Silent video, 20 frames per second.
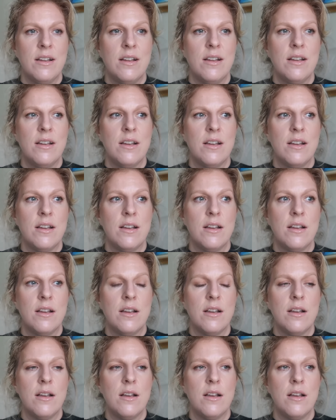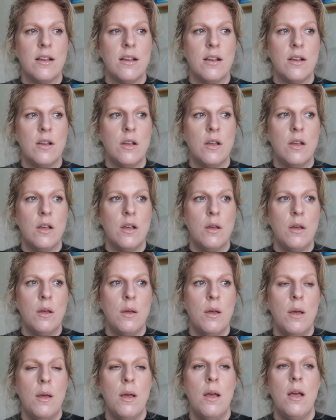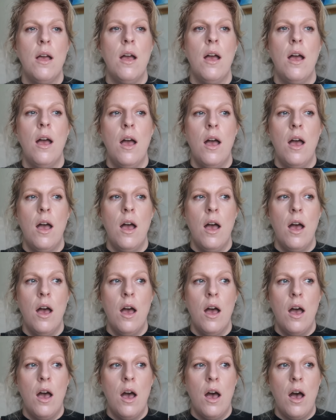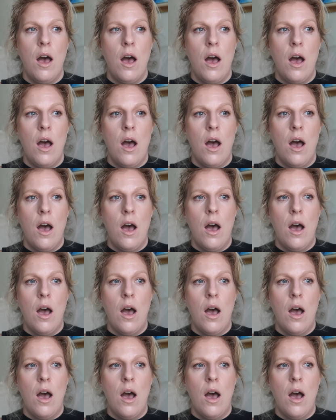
Nobody speaks.